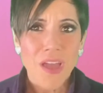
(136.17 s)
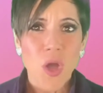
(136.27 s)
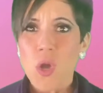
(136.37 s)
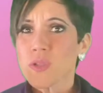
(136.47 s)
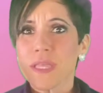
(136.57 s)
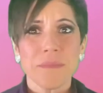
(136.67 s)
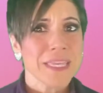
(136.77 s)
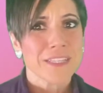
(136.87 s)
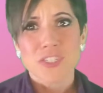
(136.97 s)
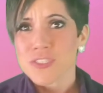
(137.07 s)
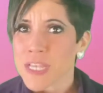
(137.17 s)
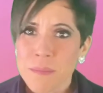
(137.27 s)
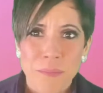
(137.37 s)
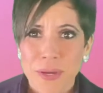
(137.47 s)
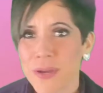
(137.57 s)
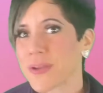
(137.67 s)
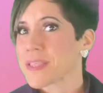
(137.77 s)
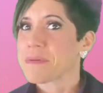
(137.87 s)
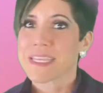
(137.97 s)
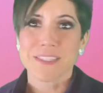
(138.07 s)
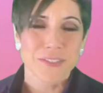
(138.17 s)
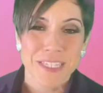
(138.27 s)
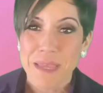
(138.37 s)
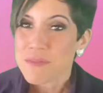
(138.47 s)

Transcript: oh, let me get your number or let me get your name.